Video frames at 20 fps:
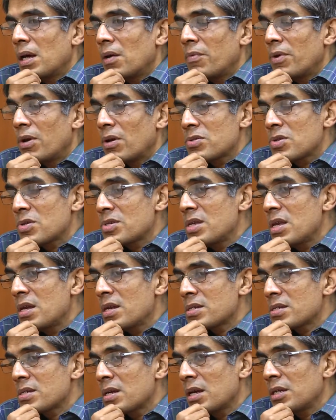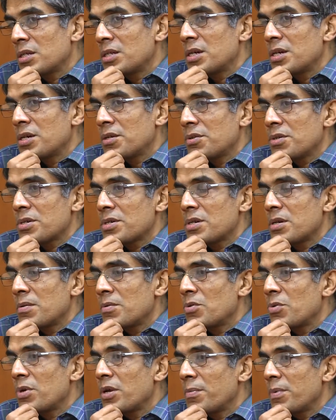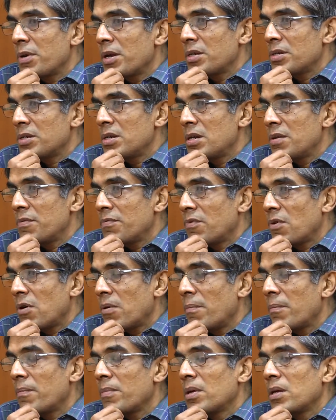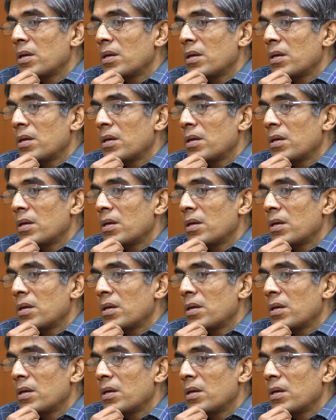We are also seeing a surge in interest in doing PhD from